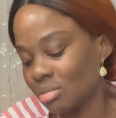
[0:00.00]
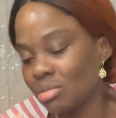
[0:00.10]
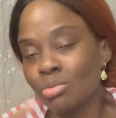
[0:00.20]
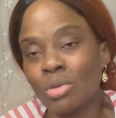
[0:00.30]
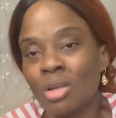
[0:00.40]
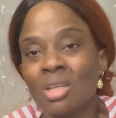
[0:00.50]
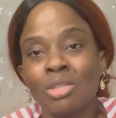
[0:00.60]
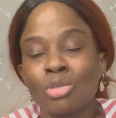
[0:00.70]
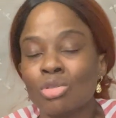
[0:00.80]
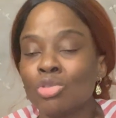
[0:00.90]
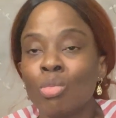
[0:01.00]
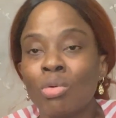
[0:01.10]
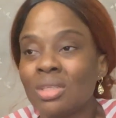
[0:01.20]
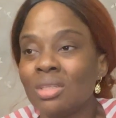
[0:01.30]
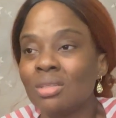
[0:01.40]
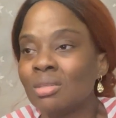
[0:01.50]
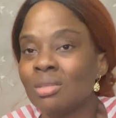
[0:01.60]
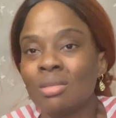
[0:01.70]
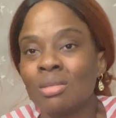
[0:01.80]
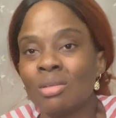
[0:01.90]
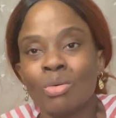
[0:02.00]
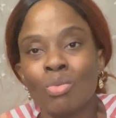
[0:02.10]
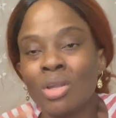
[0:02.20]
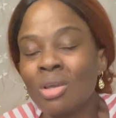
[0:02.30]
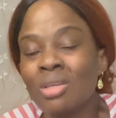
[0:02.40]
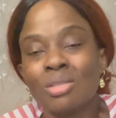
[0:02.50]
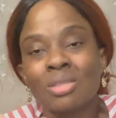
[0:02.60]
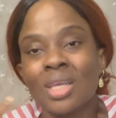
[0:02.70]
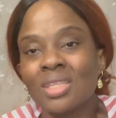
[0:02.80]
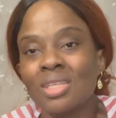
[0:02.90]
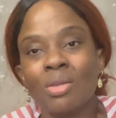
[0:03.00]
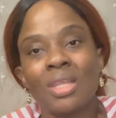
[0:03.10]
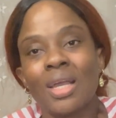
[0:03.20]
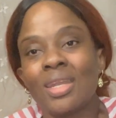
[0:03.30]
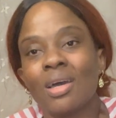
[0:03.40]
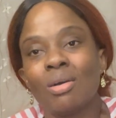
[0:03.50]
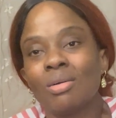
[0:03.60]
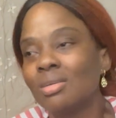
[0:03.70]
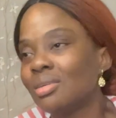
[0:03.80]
we're not into snowboarding. We're not into skating on the canal.